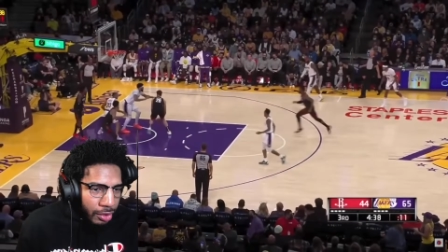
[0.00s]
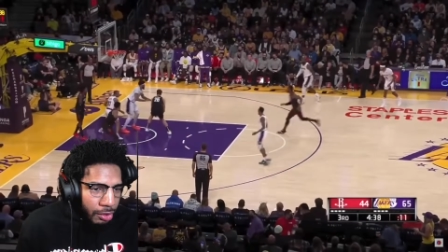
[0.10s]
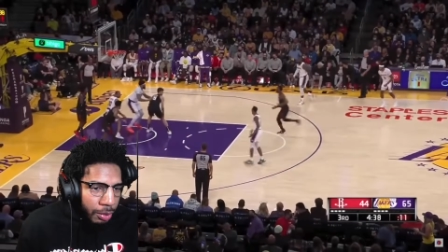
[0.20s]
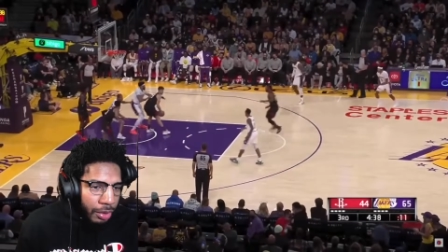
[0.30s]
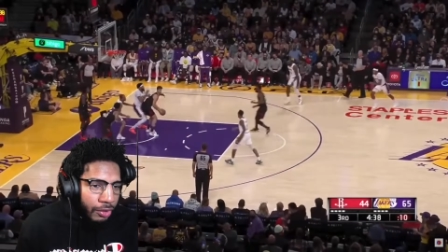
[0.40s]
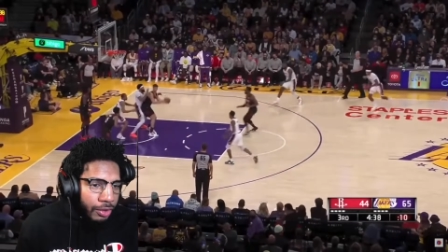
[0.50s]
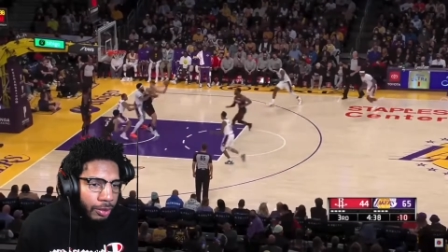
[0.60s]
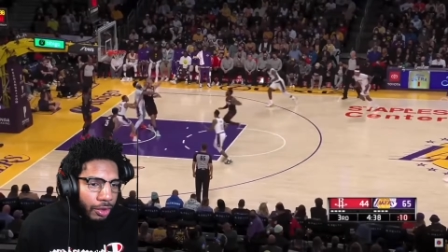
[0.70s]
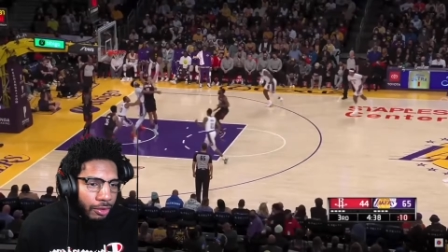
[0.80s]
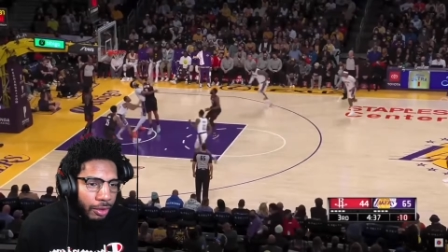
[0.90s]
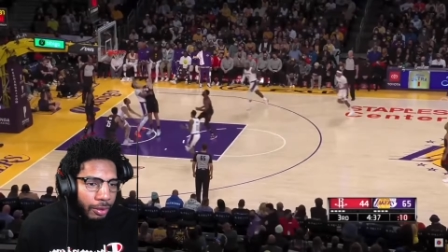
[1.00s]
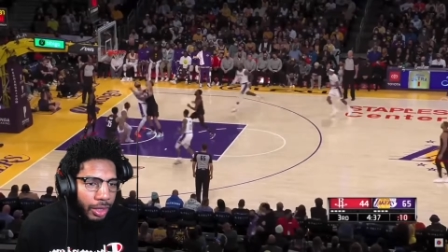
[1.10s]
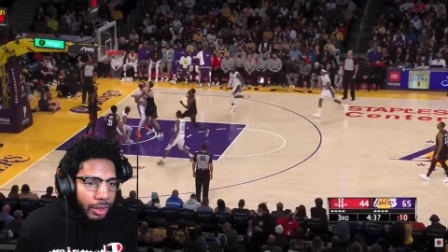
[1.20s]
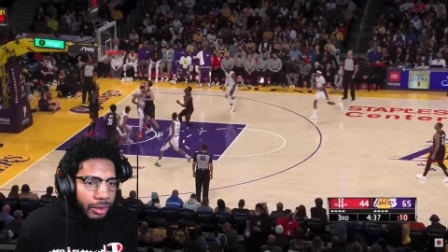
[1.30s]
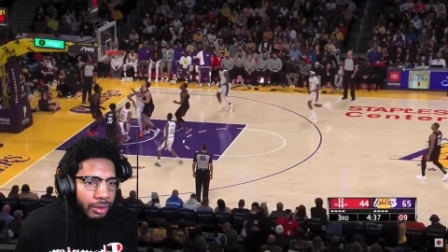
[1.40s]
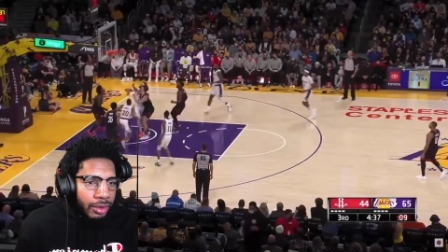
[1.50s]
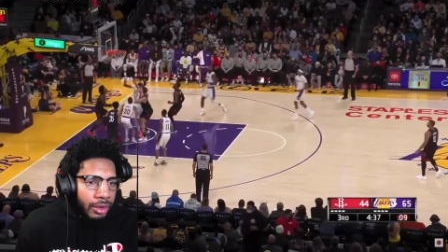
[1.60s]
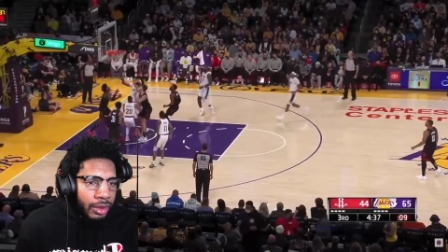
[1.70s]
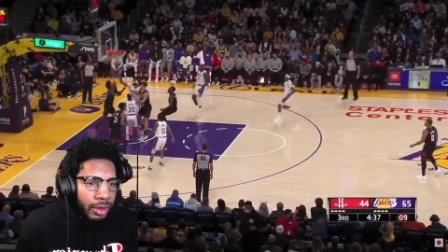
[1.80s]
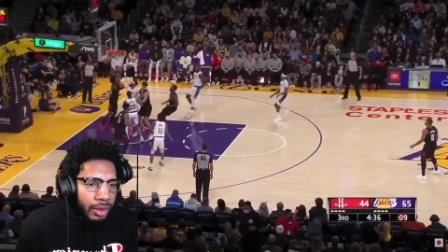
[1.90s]
We playing football for a minute.
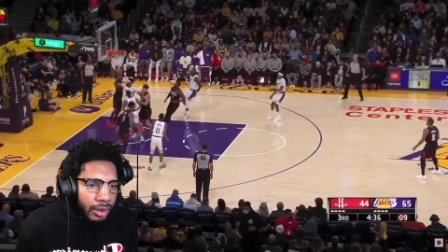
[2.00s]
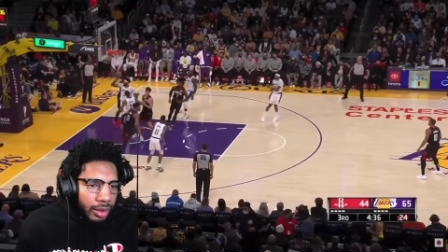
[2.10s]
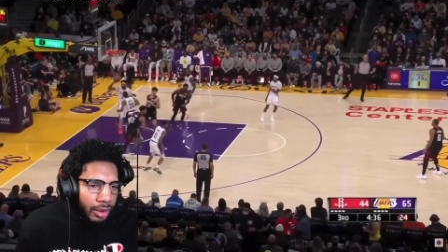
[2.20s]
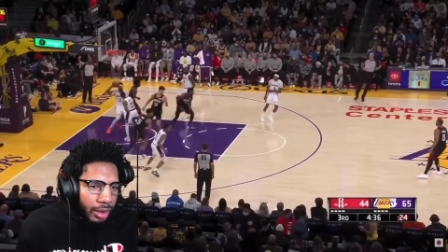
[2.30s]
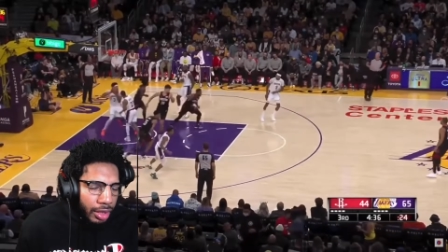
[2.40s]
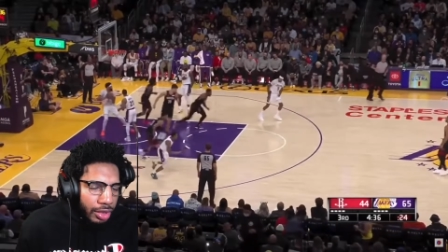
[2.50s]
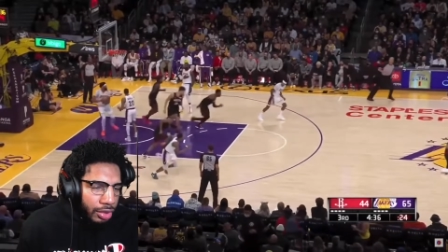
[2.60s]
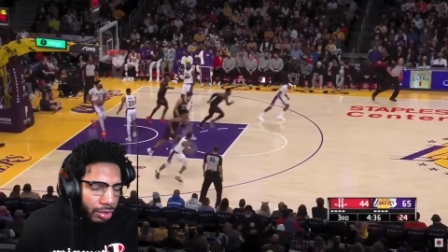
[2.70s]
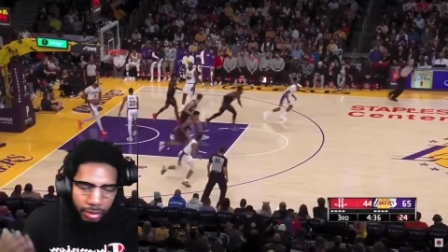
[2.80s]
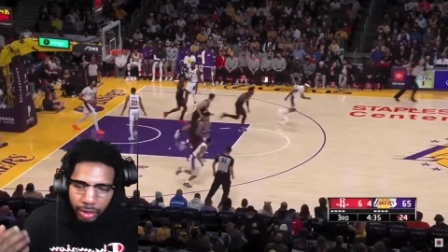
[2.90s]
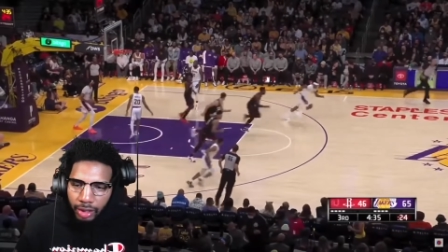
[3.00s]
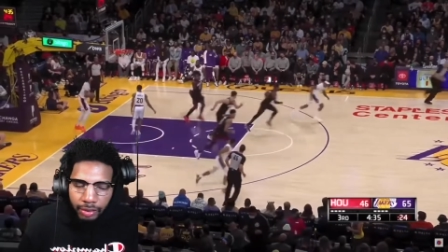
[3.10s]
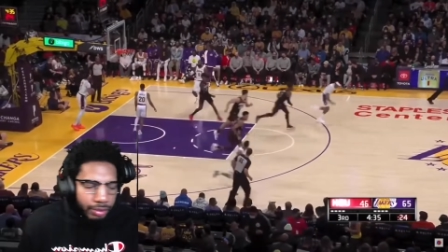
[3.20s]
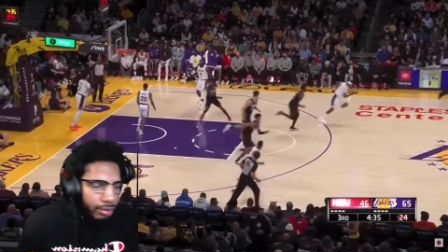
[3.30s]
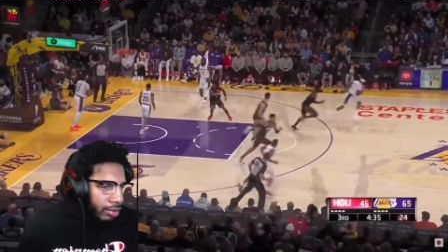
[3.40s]
And then he just threw it up.